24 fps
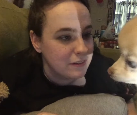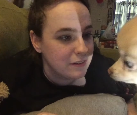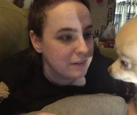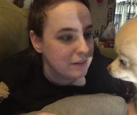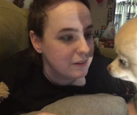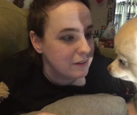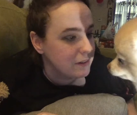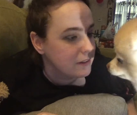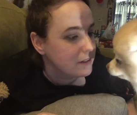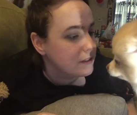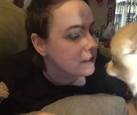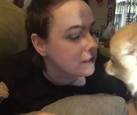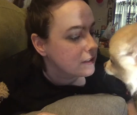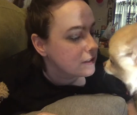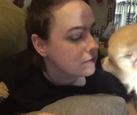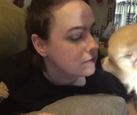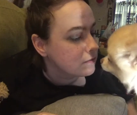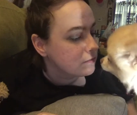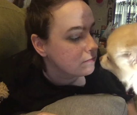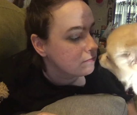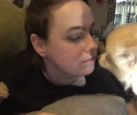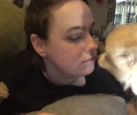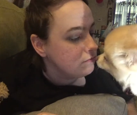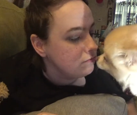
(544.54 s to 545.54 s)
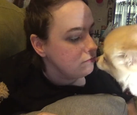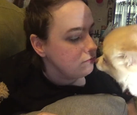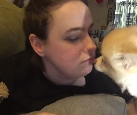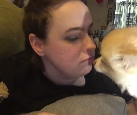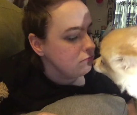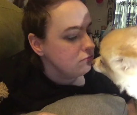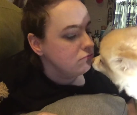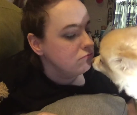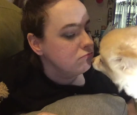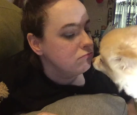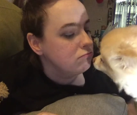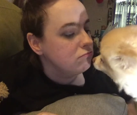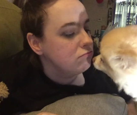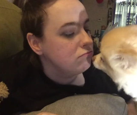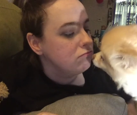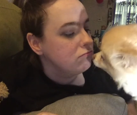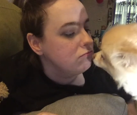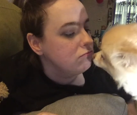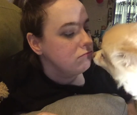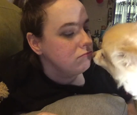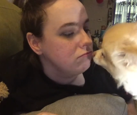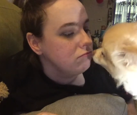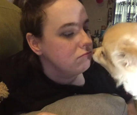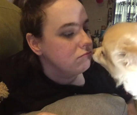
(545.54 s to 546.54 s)

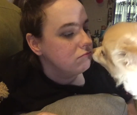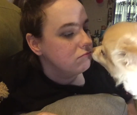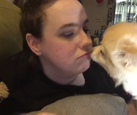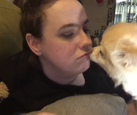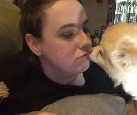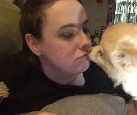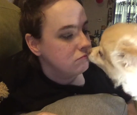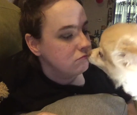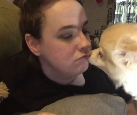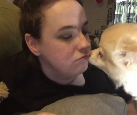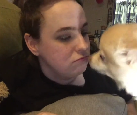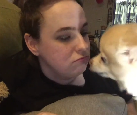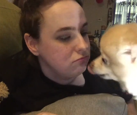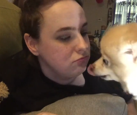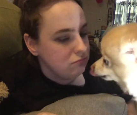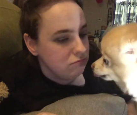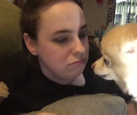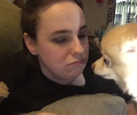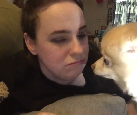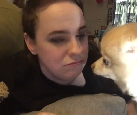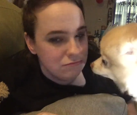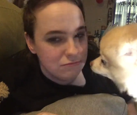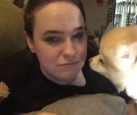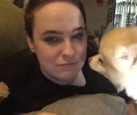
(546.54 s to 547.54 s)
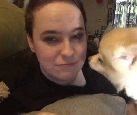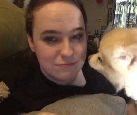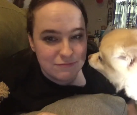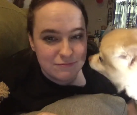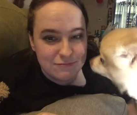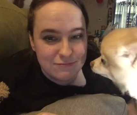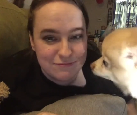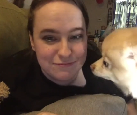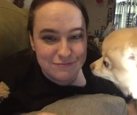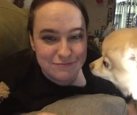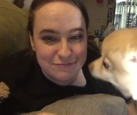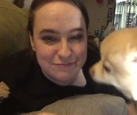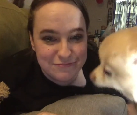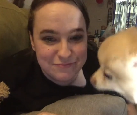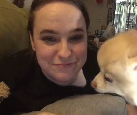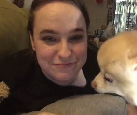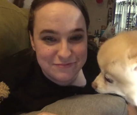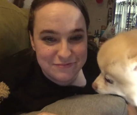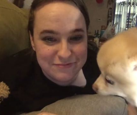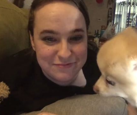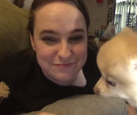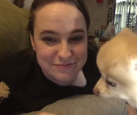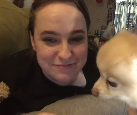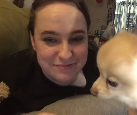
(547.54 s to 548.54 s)

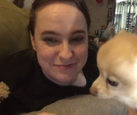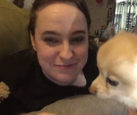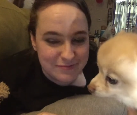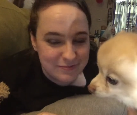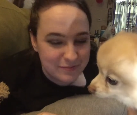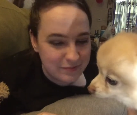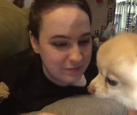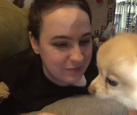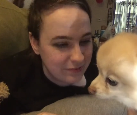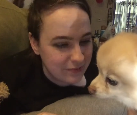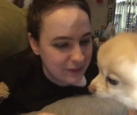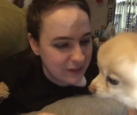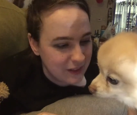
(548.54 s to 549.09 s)
(no one is talking)